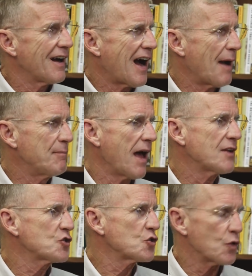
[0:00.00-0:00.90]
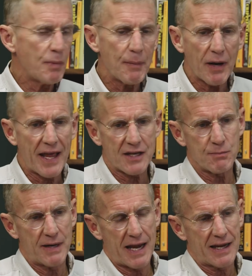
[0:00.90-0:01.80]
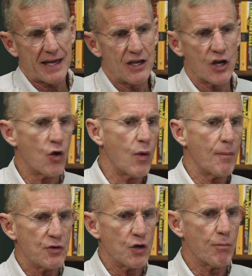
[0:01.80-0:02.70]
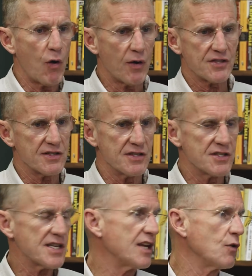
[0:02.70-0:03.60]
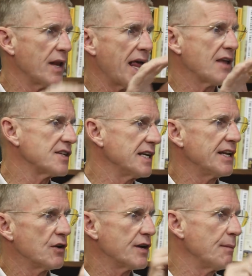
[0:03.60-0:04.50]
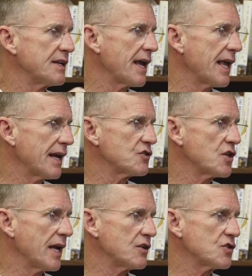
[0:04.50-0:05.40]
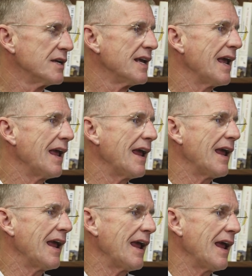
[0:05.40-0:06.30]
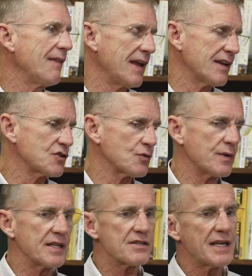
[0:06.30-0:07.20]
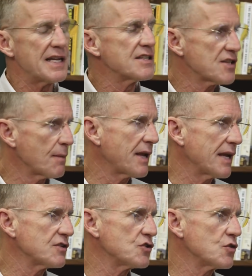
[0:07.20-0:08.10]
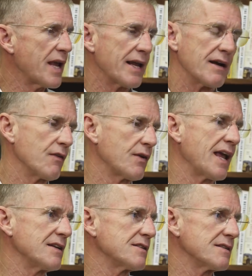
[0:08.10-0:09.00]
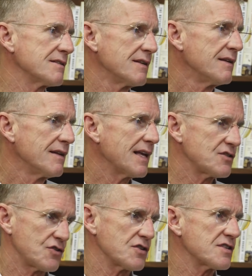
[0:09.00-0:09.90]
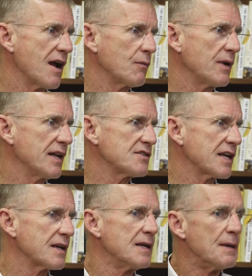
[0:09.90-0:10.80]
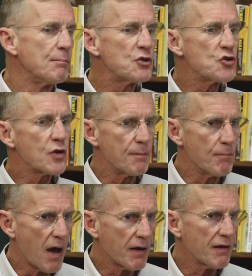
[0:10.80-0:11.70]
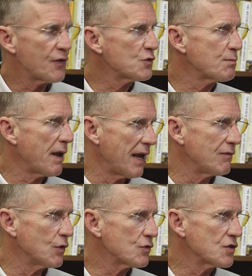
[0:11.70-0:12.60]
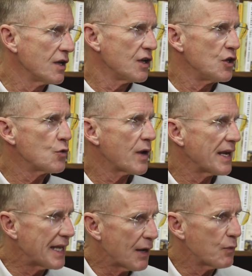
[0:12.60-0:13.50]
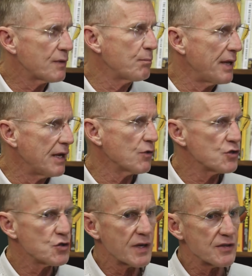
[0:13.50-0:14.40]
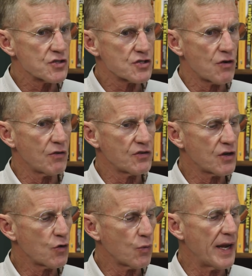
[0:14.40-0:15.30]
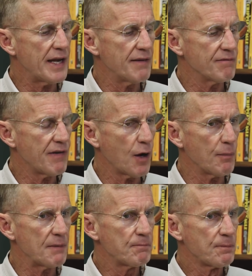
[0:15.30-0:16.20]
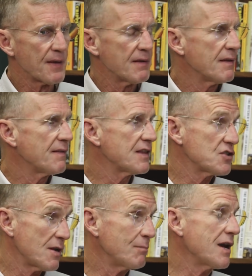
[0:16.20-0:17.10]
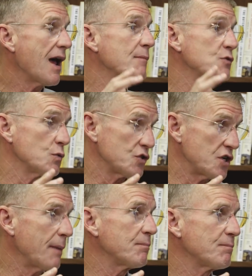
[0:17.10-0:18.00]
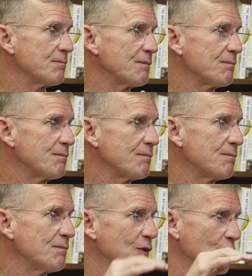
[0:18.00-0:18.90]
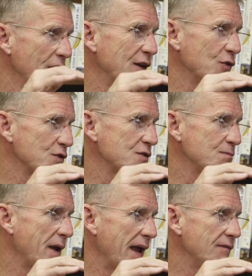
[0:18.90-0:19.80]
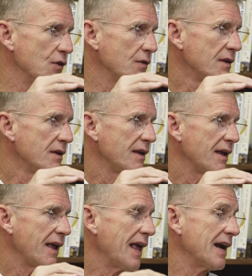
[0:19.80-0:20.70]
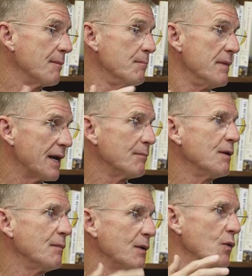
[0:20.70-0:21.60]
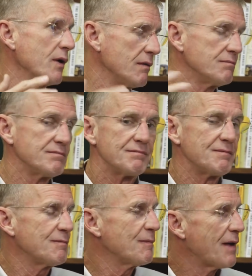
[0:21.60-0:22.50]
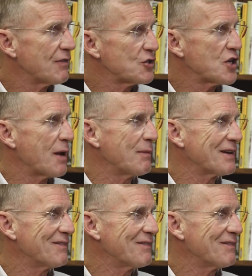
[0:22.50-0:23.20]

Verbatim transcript: I'm not sure, people ask me, can you go up to your bosses and say you're a lousy leader, let me tell you how to change? And the answer is, in some cases you can, in other cases, that's just not realistic. But you can model those behaviors, you can get with peers, you can start to create an environment that sometimes will shape your leader's behavior, and at a minimum it will have a shaming